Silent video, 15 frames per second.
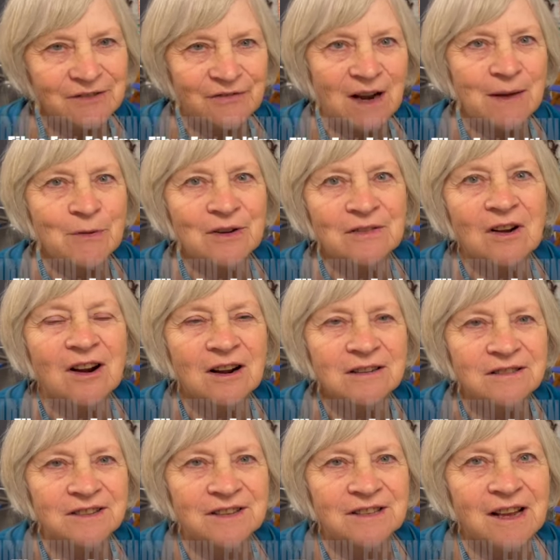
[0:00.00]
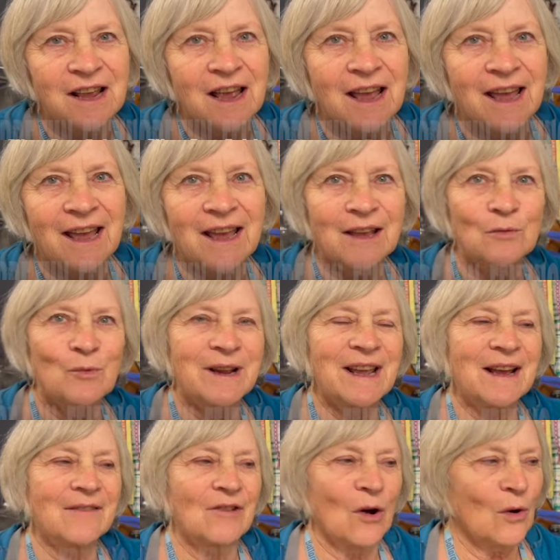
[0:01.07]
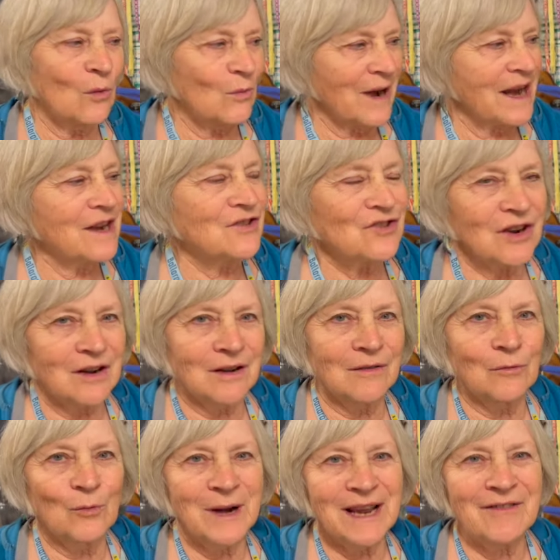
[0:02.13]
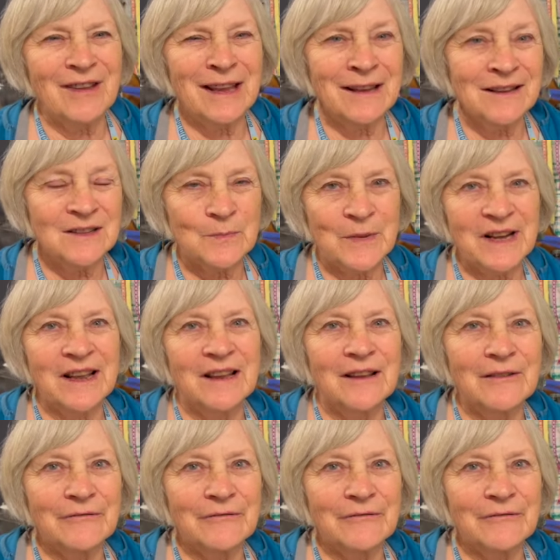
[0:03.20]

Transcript: Fibre Arts, and we have a whole range of weaving, spinning,